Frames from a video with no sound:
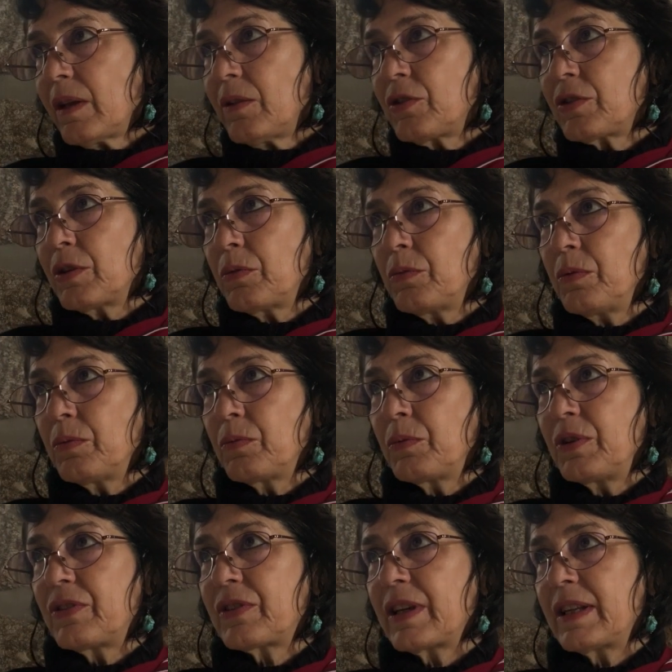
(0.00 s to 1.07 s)
So we
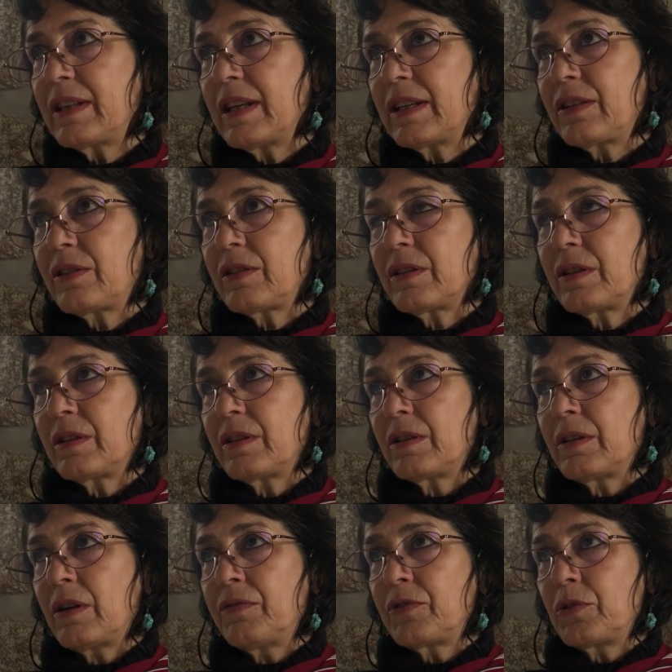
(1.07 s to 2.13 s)
said that,
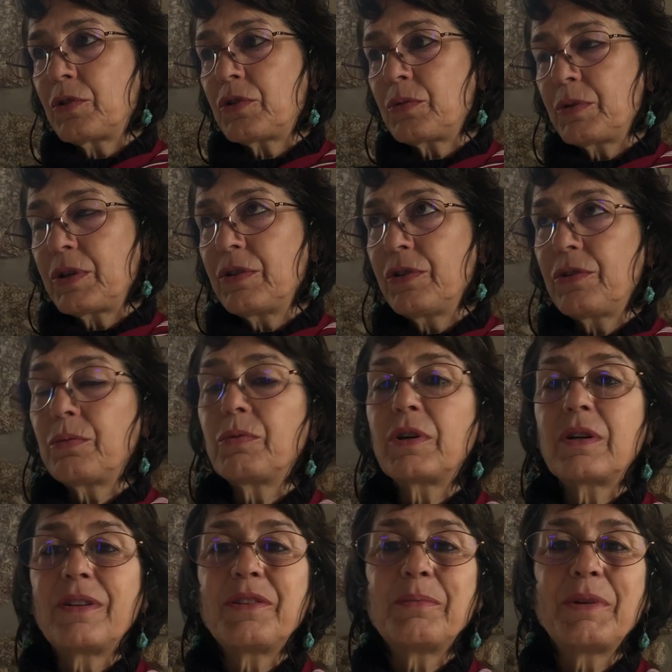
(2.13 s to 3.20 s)
of course, we're going to
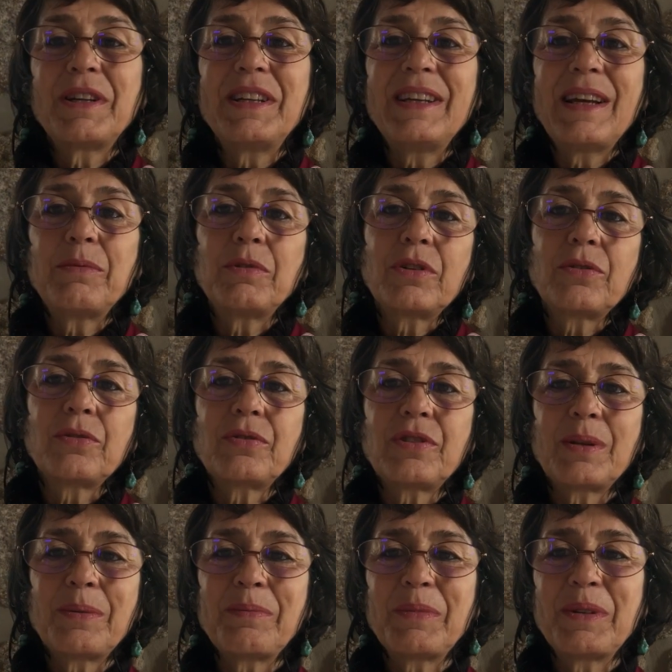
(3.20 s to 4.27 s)
work on the body. I will do
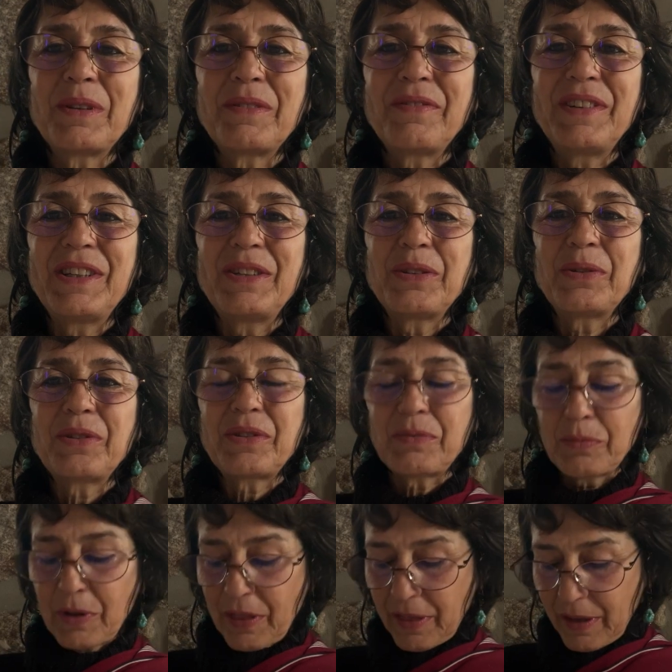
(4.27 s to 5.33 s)
some videos
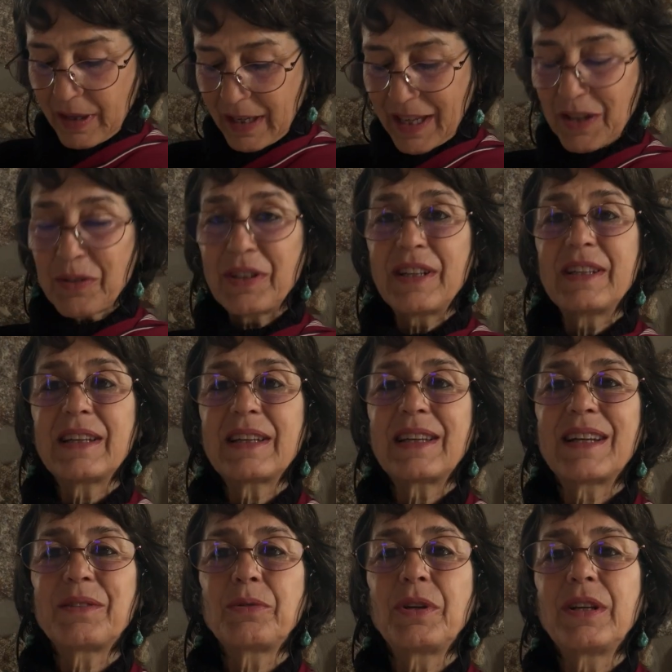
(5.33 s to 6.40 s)
with
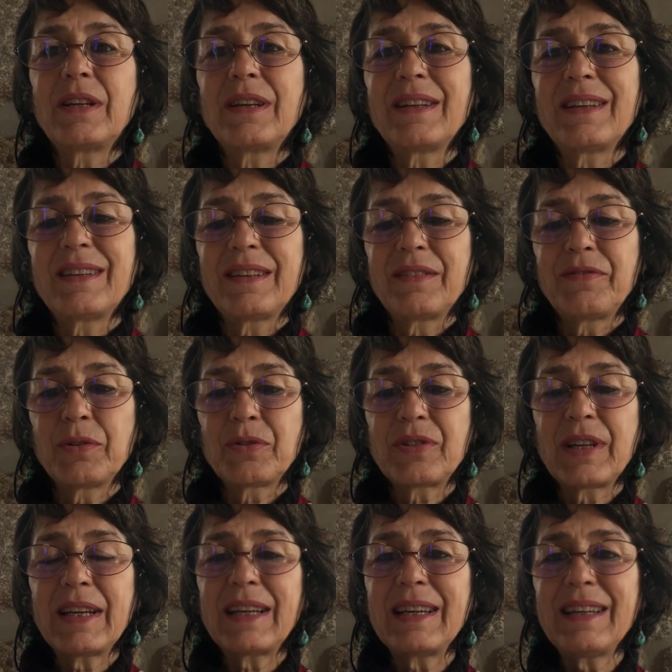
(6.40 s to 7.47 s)
Carolina
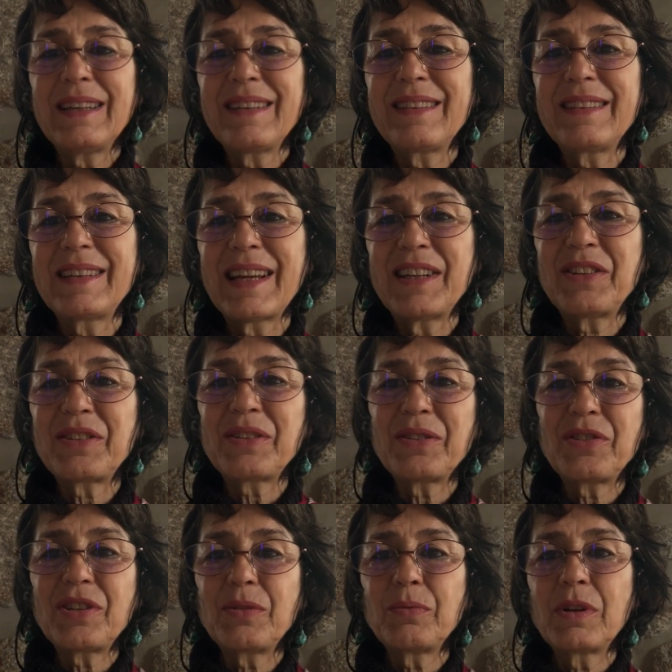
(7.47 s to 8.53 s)
Fonseca, the dancer.
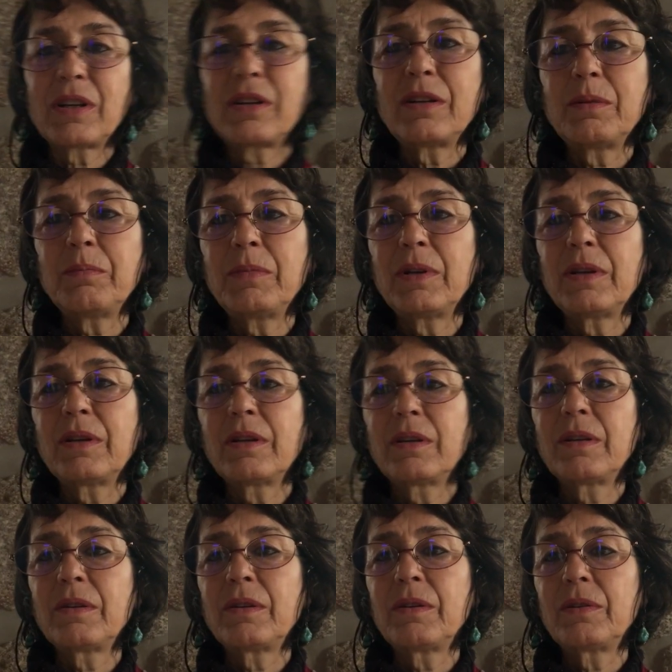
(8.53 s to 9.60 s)
She will come
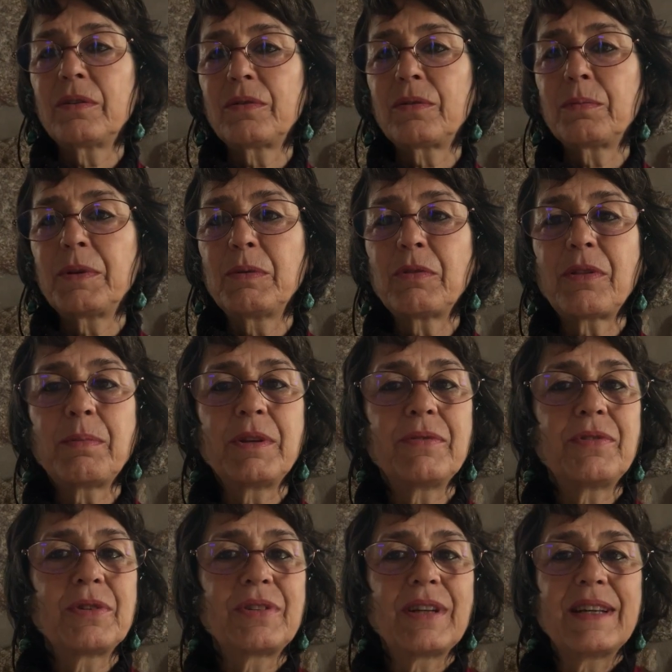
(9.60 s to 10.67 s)
to be with me a
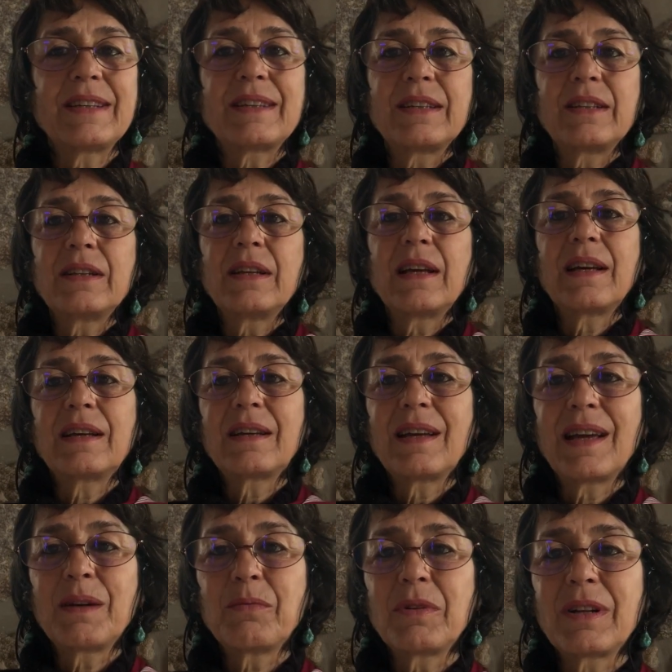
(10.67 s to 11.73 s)
few days, and
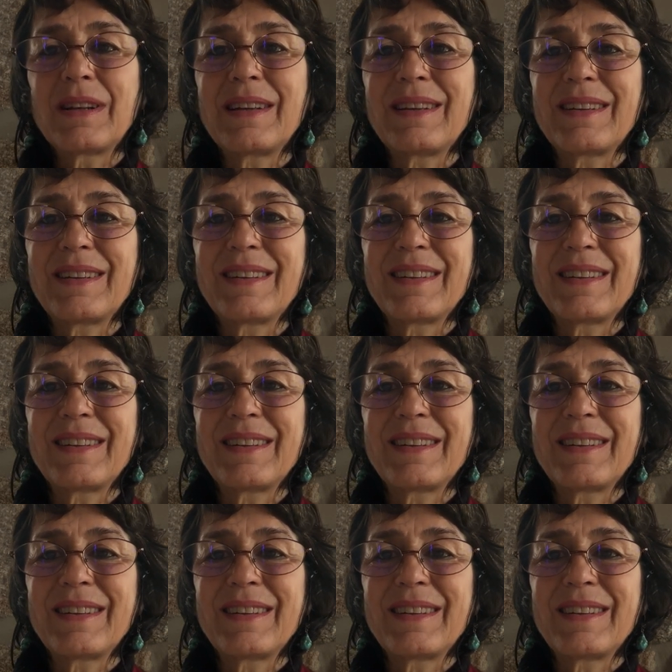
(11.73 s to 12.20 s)
I will